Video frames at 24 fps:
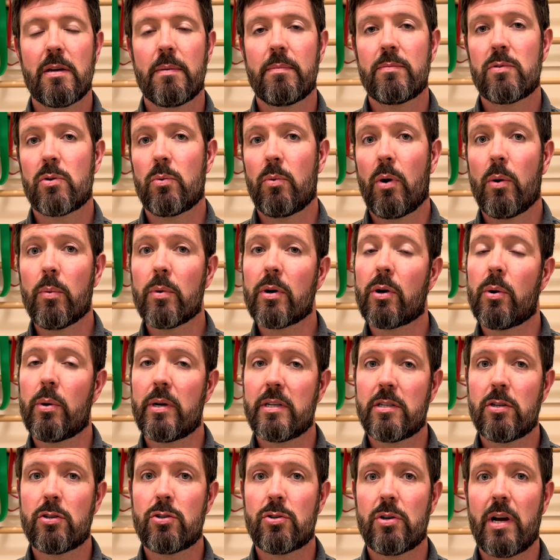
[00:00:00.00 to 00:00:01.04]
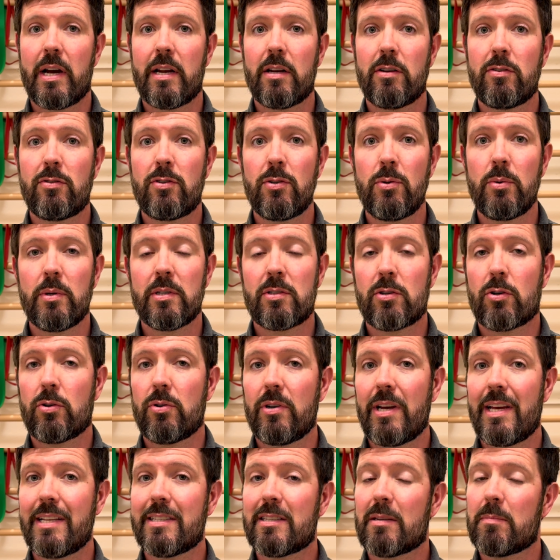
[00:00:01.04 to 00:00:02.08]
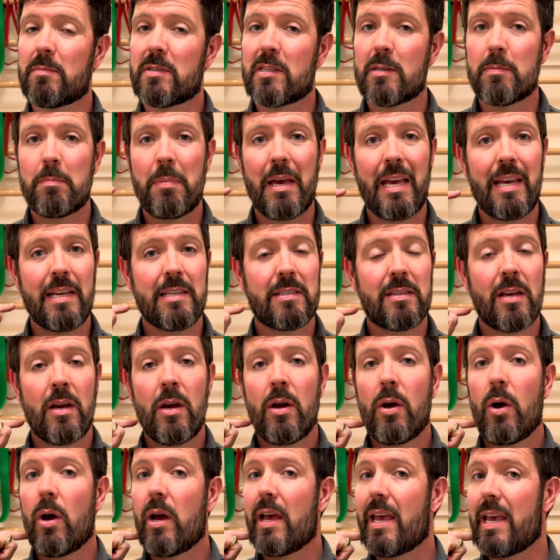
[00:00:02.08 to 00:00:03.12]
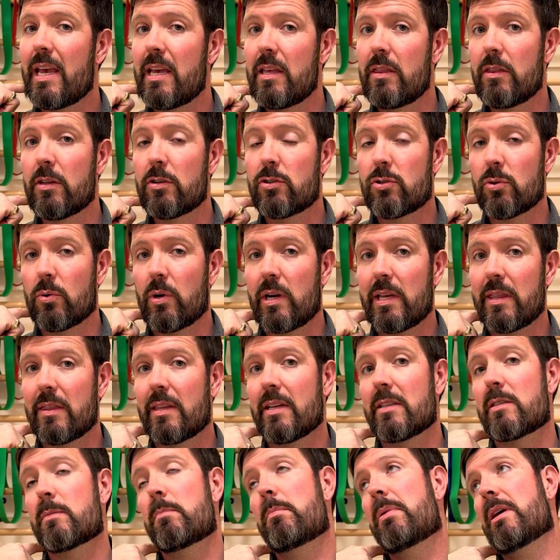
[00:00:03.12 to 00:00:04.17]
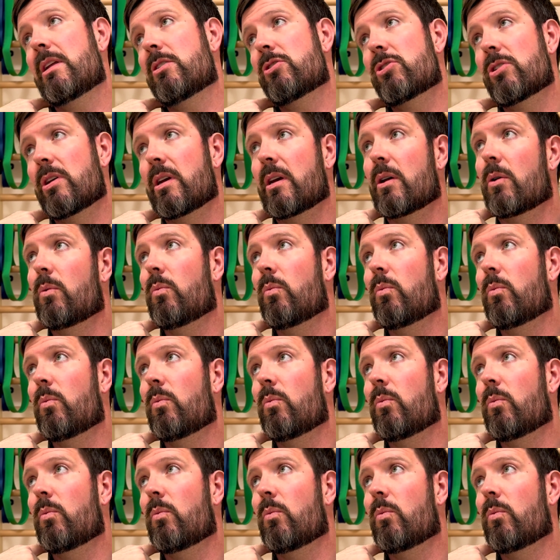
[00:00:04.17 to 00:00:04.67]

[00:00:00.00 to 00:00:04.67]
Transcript: So what we're going to try to do is create some space in the joint that's pinching